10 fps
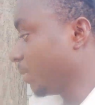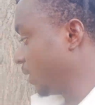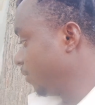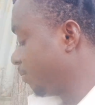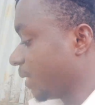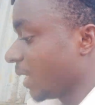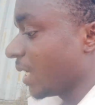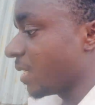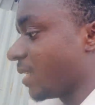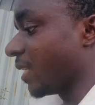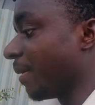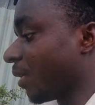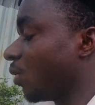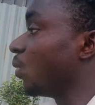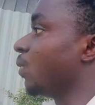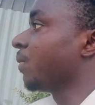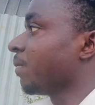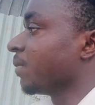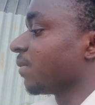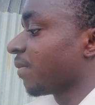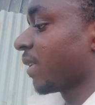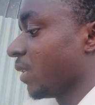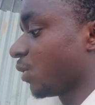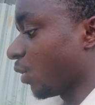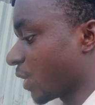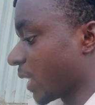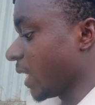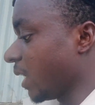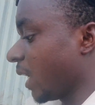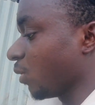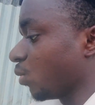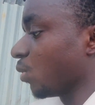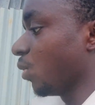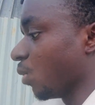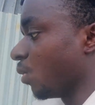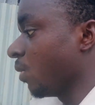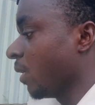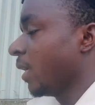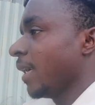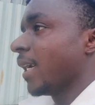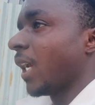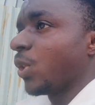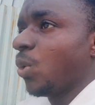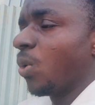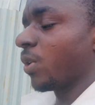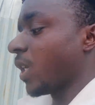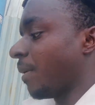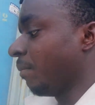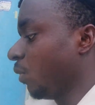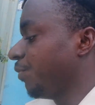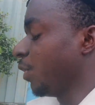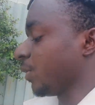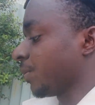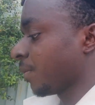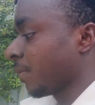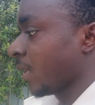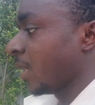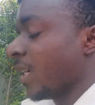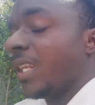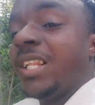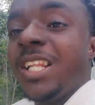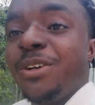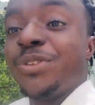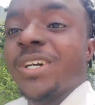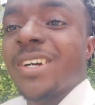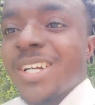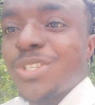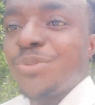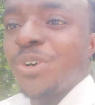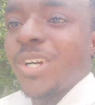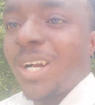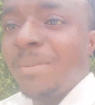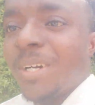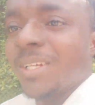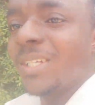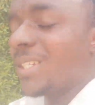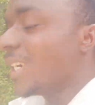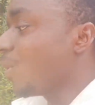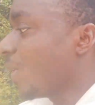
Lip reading: believe me, let them go. Just learn how to go and do what and move on. Leave the rest for karma. It get